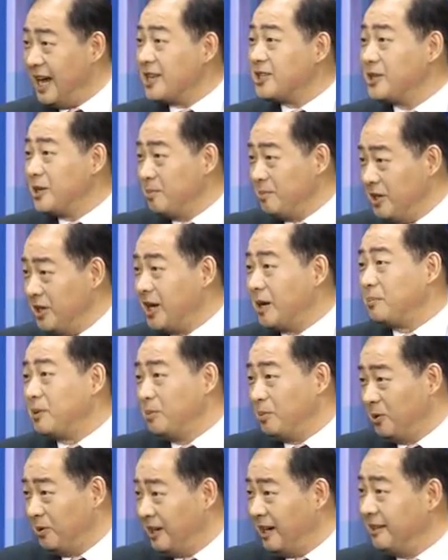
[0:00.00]
Lots of media
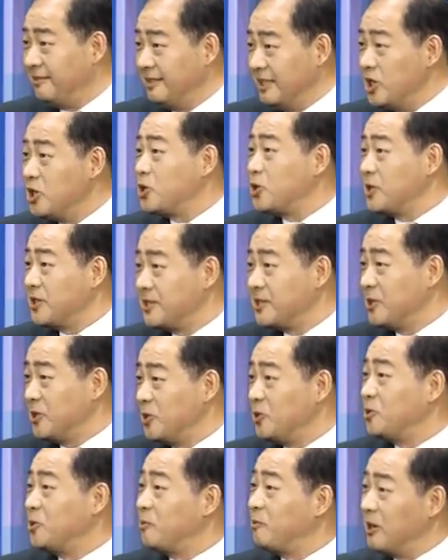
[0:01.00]
people interested in
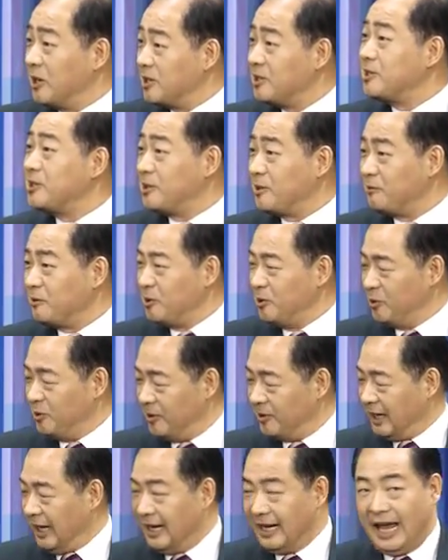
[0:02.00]
you, you want to interview,
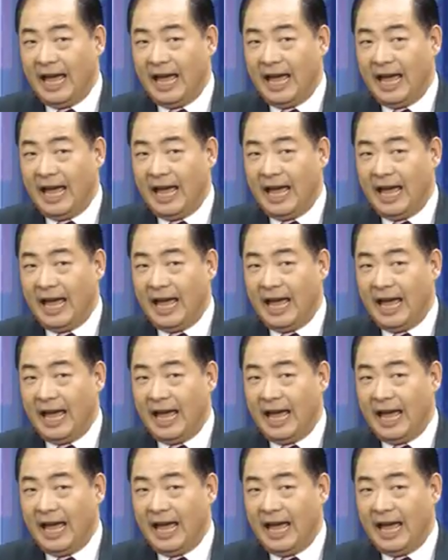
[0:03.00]
okay,